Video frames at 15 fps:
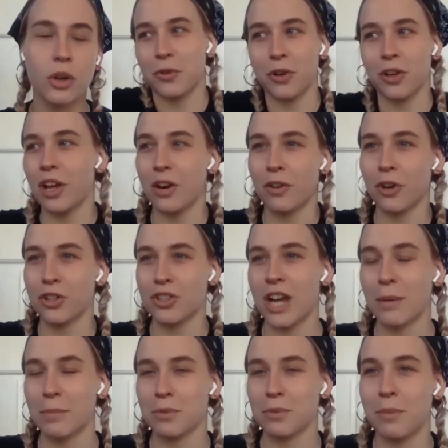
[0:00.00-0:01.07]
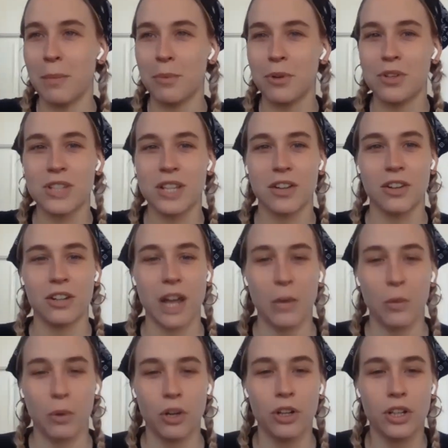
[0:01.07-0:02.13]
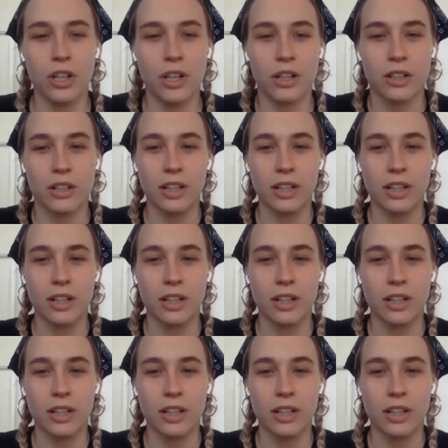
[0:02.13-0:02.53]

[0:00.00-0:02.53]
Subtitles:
For a lot of our chapter members in our network,